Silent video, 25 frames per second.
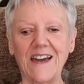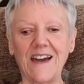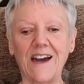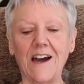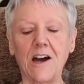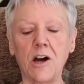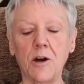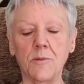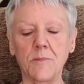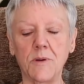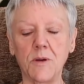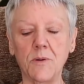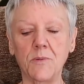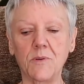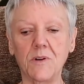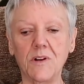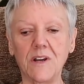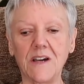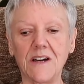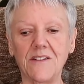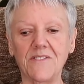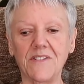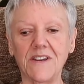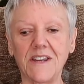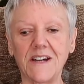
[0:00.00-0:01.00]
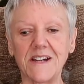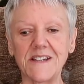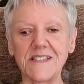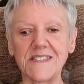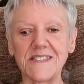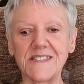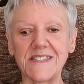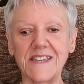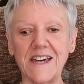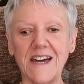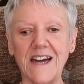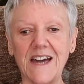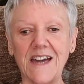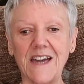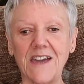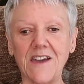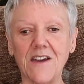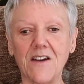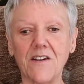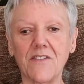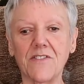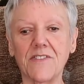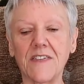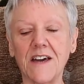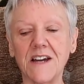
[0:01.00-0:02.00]
Hope you all have a nice day.
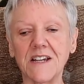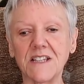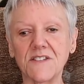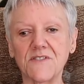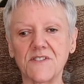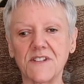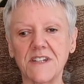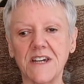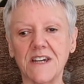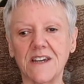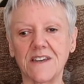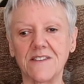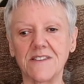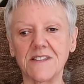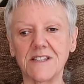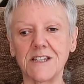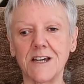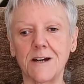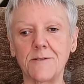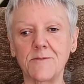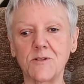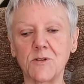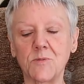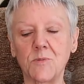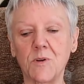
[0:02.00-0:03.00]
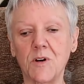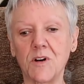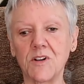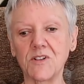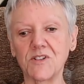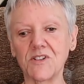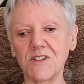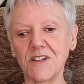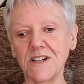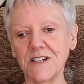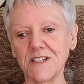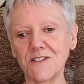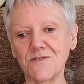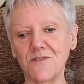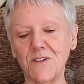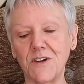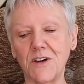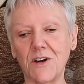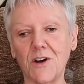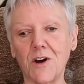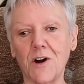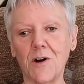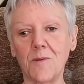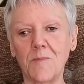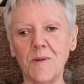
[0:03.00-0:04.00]
Thanks for taking the time to watch. Thanks for
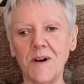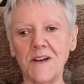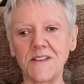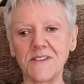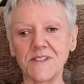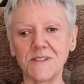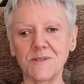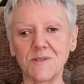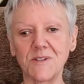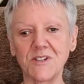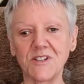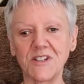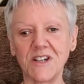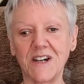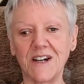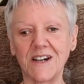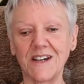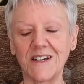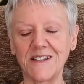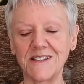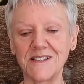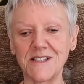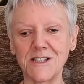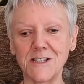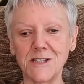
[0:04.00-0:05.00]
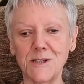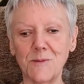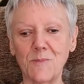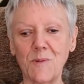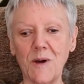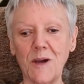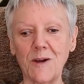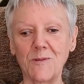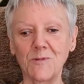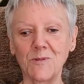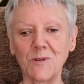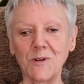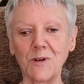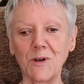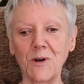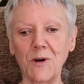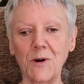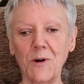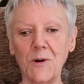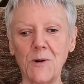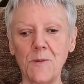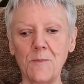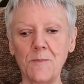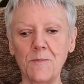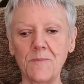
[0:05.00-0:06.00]
your comments, which I anticipate will
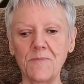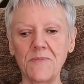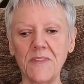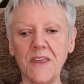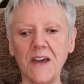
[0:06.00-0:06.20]
come.